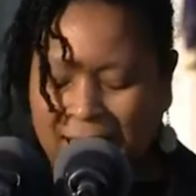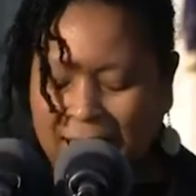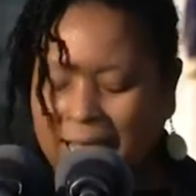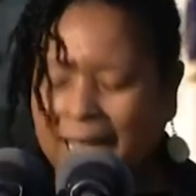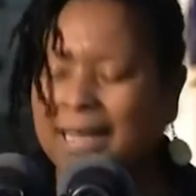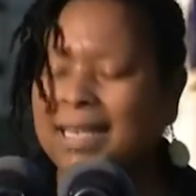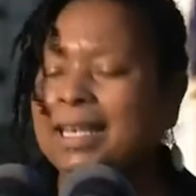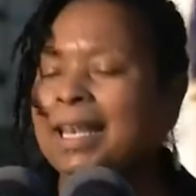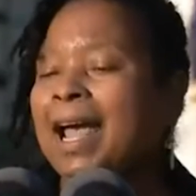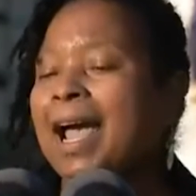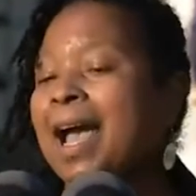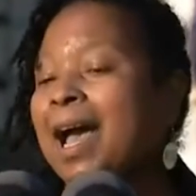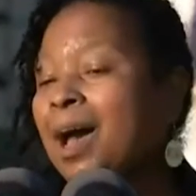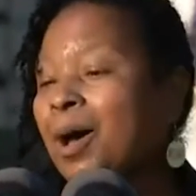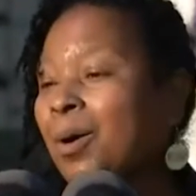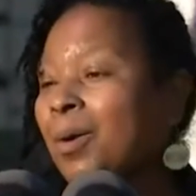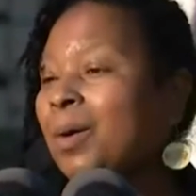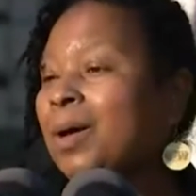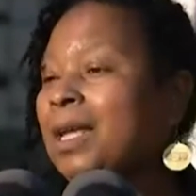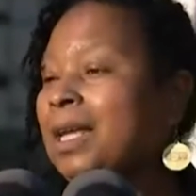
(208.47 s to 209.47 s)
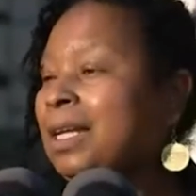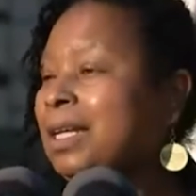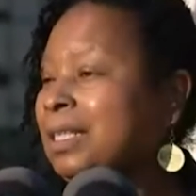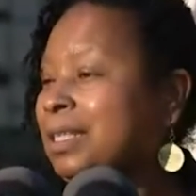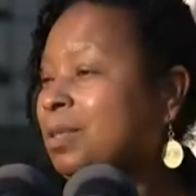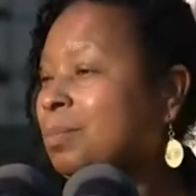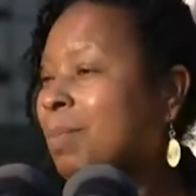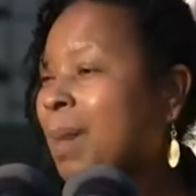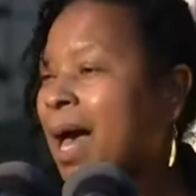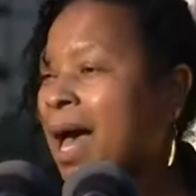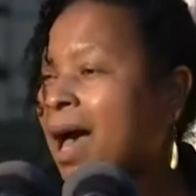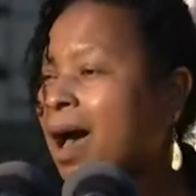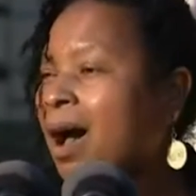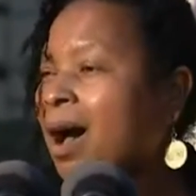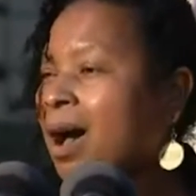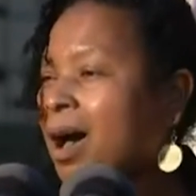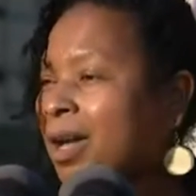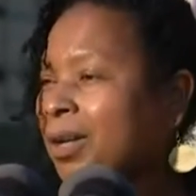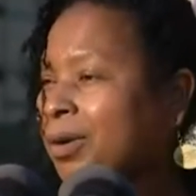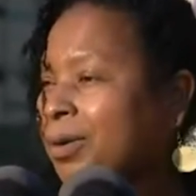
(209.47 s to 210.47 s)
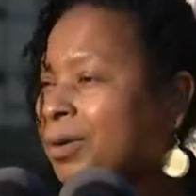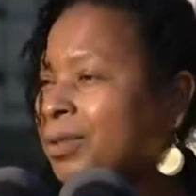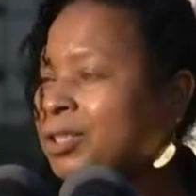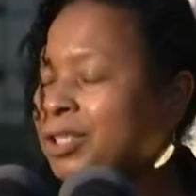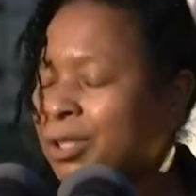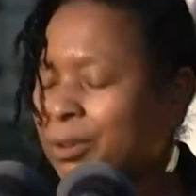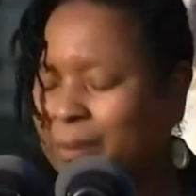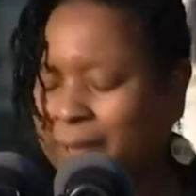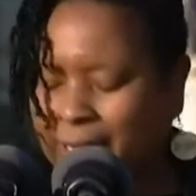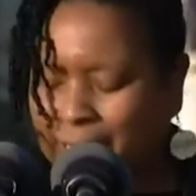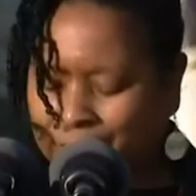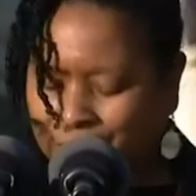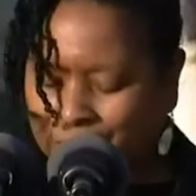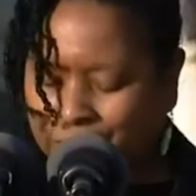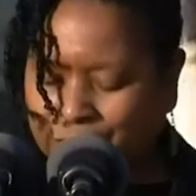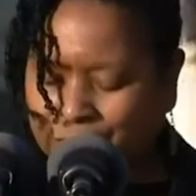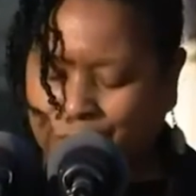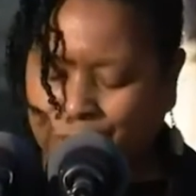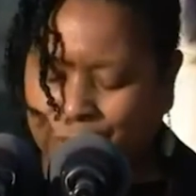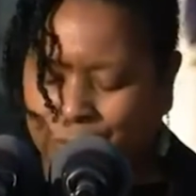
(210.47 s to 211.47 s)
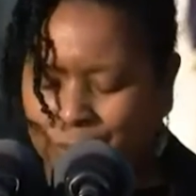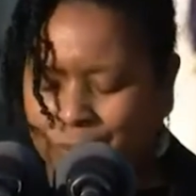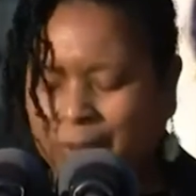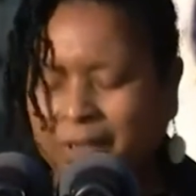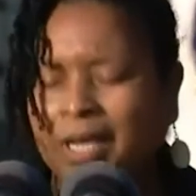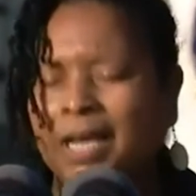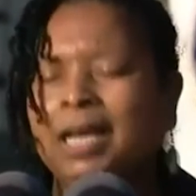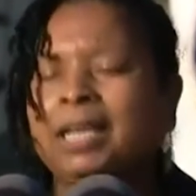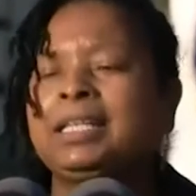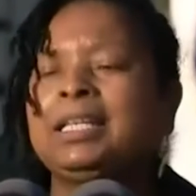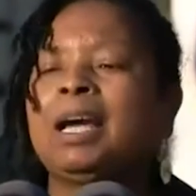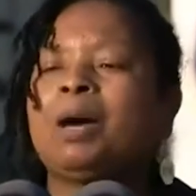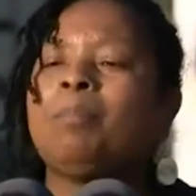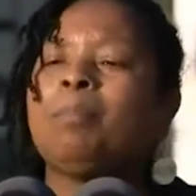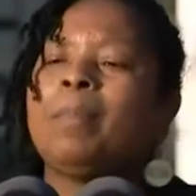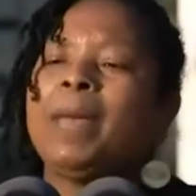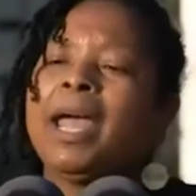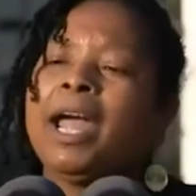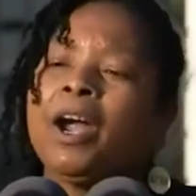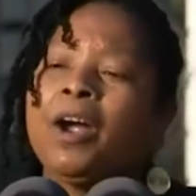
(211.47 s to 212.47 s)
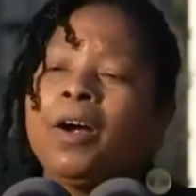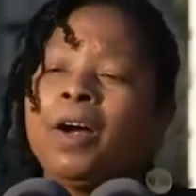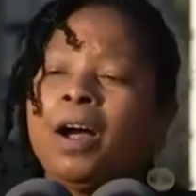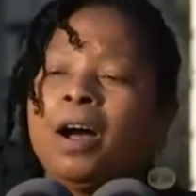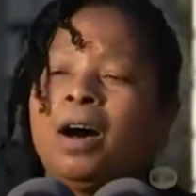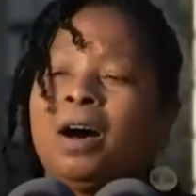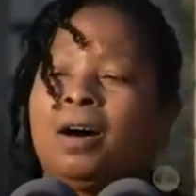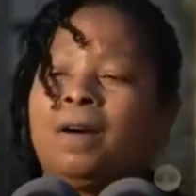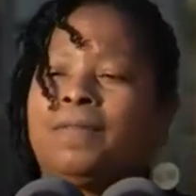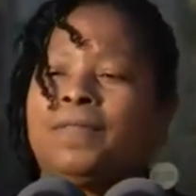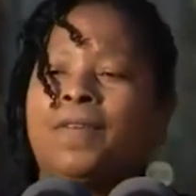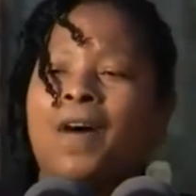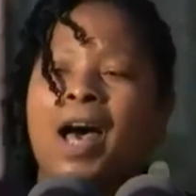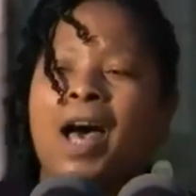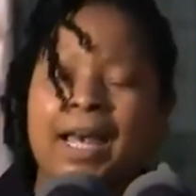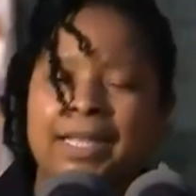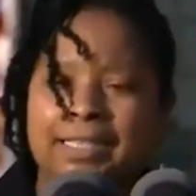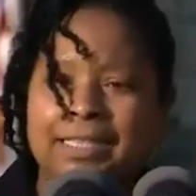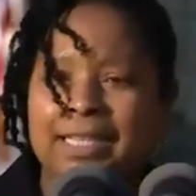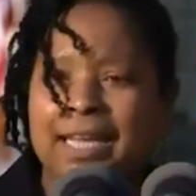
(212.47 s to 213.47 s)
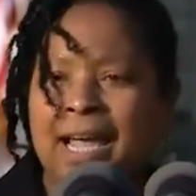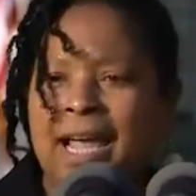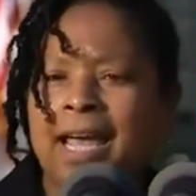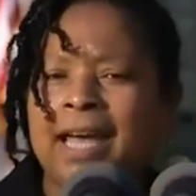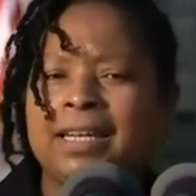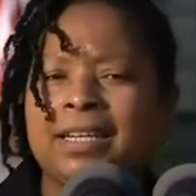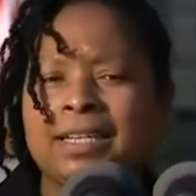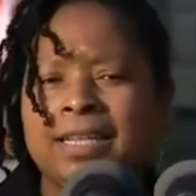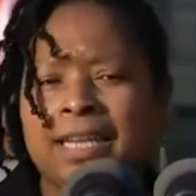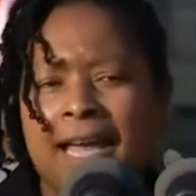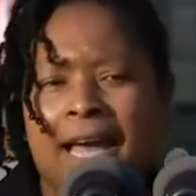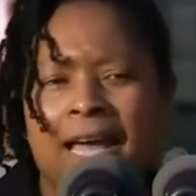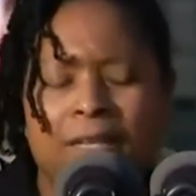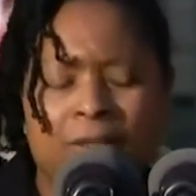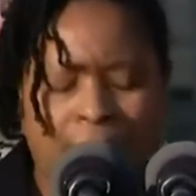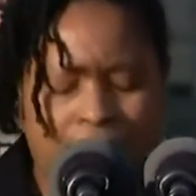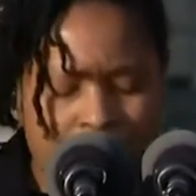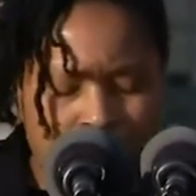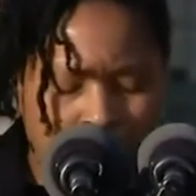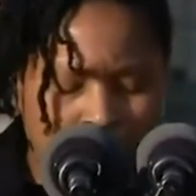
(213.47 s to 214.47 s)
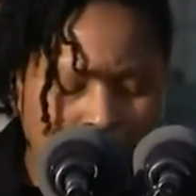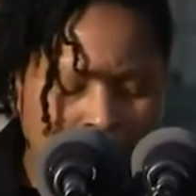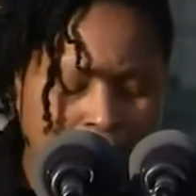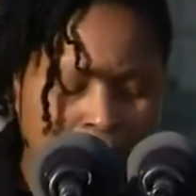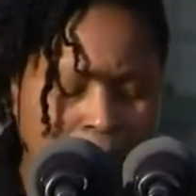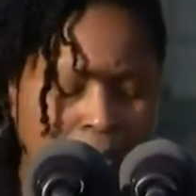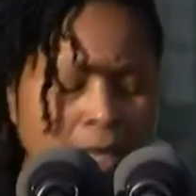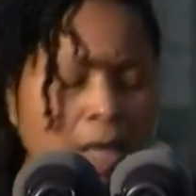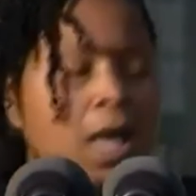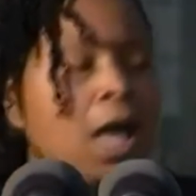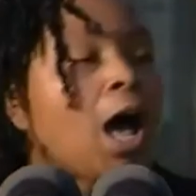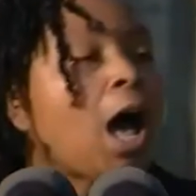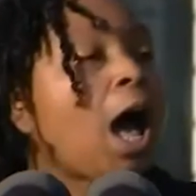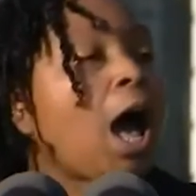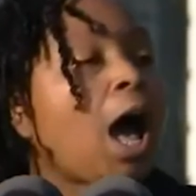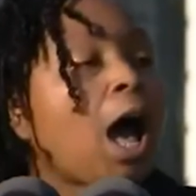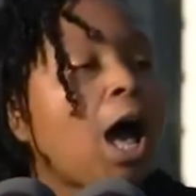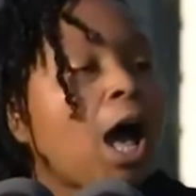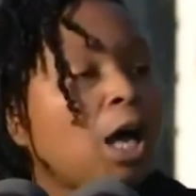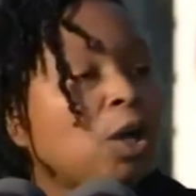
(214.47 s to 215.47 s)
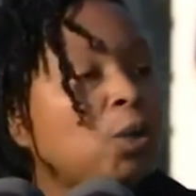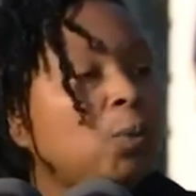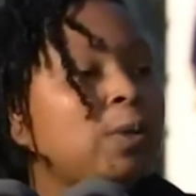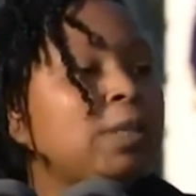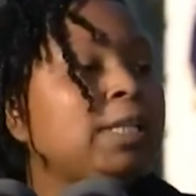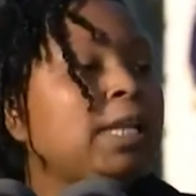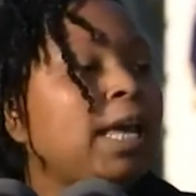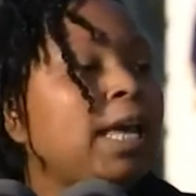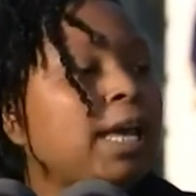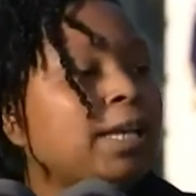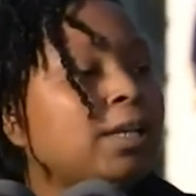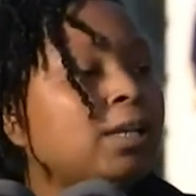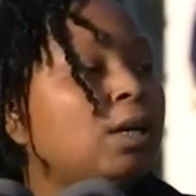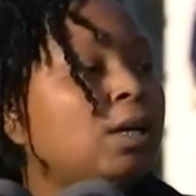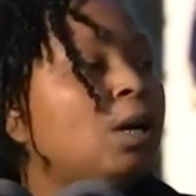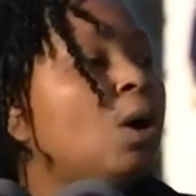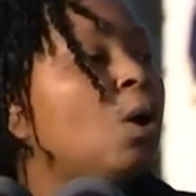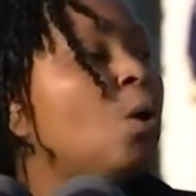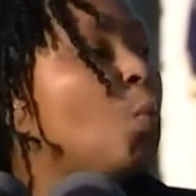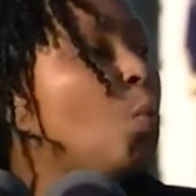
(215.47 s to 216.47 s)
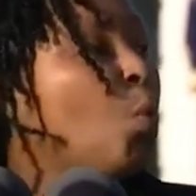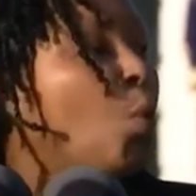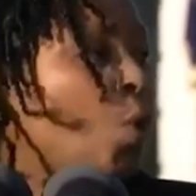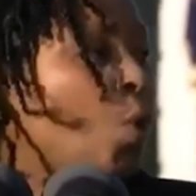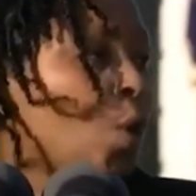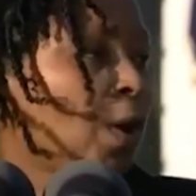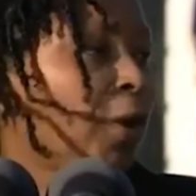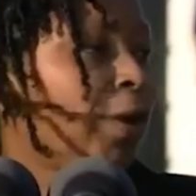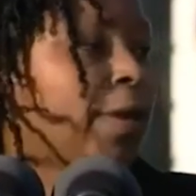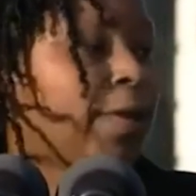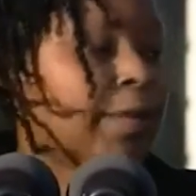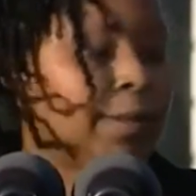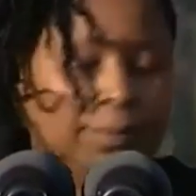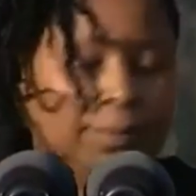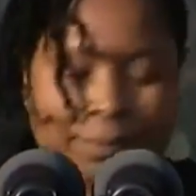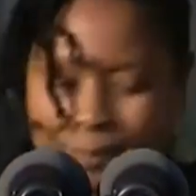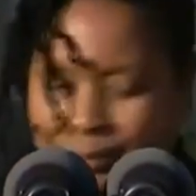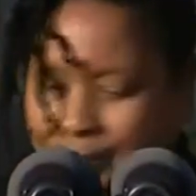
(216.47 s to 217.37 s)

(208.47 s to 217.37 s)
And now it is my honor to introduce the mayor of Fontana, California, Aquanetta Warren.